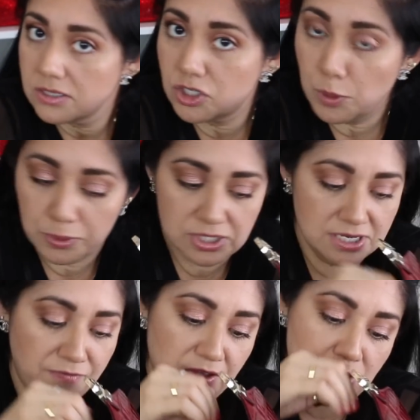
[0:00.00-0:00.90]
super
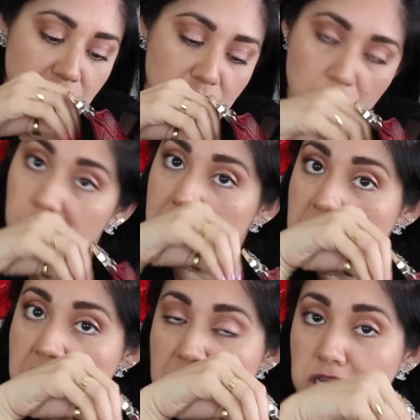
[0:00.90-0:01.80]
stiff that you can
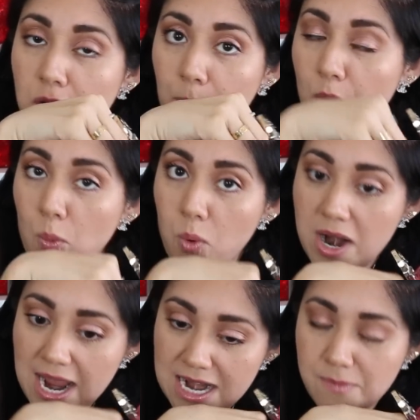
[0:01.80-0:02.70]
only, you know, put
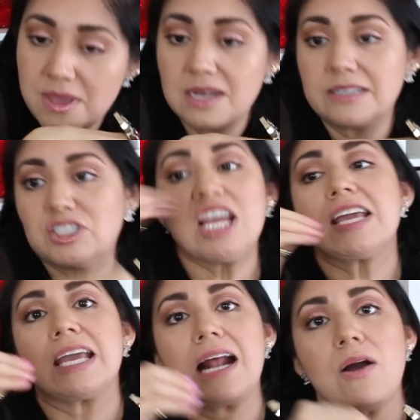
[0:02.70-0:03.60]
one item in and
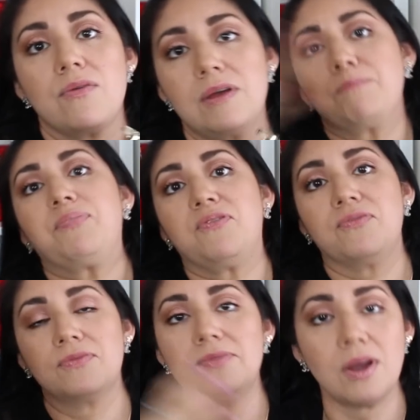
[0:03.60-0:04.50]
take it out and then,
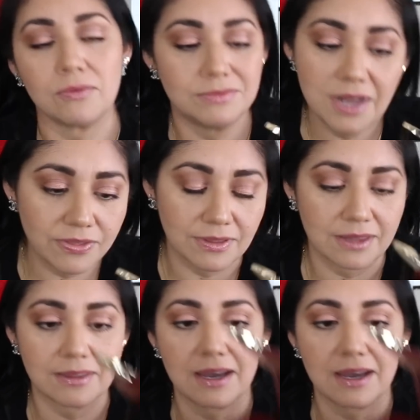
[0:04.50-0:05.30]
pff, no, nothing like